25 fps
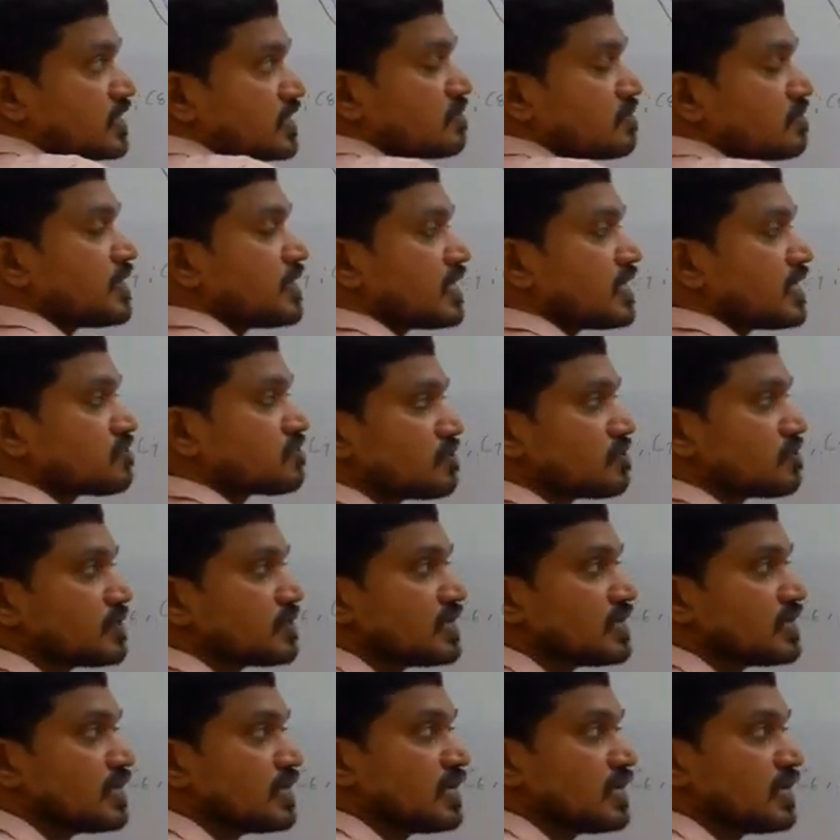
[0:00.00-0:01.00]
Deep branch will
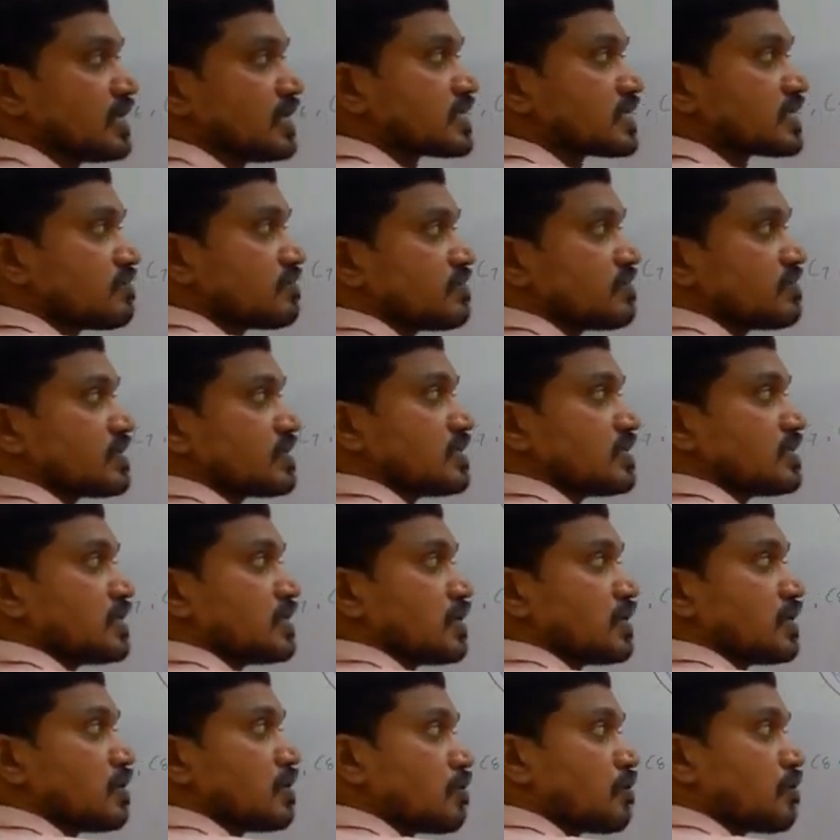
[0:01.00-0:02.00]
be giving
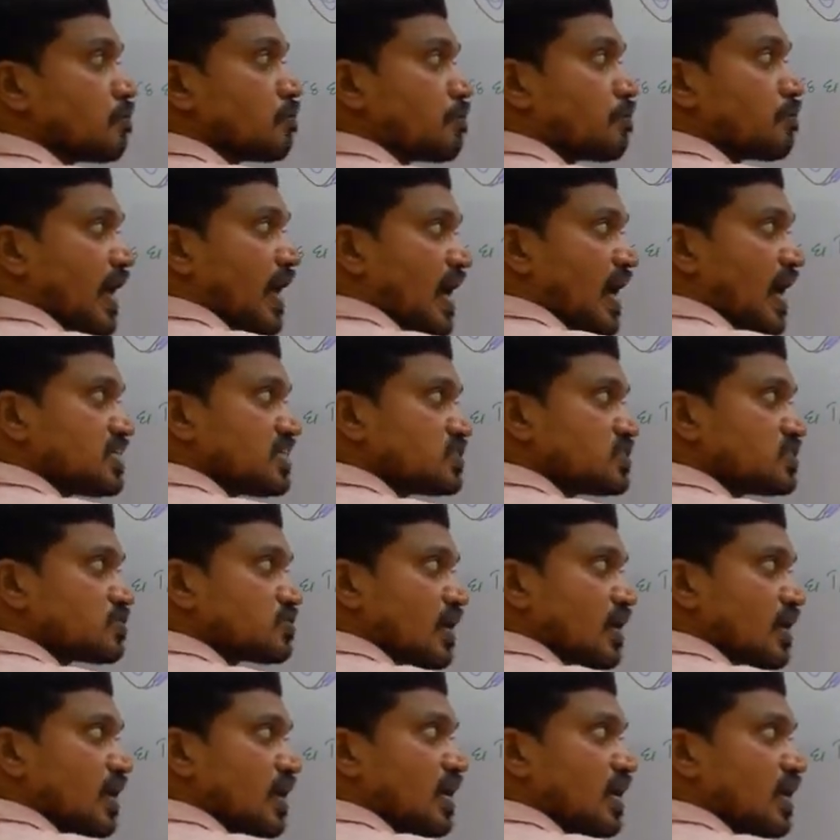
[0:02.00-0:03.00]
branch
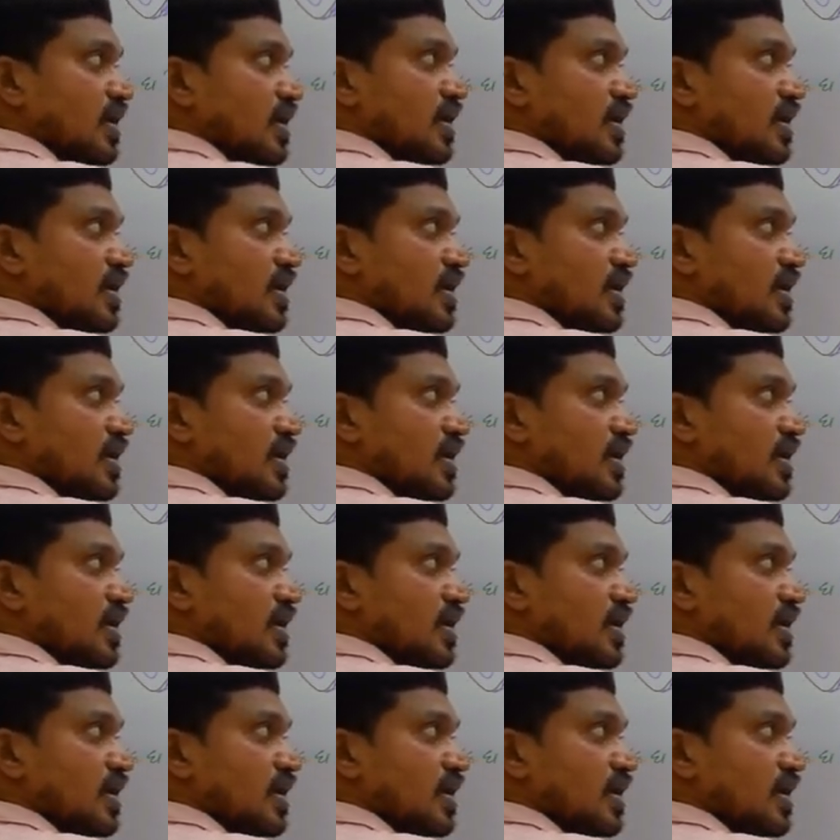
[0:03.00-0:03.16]
to the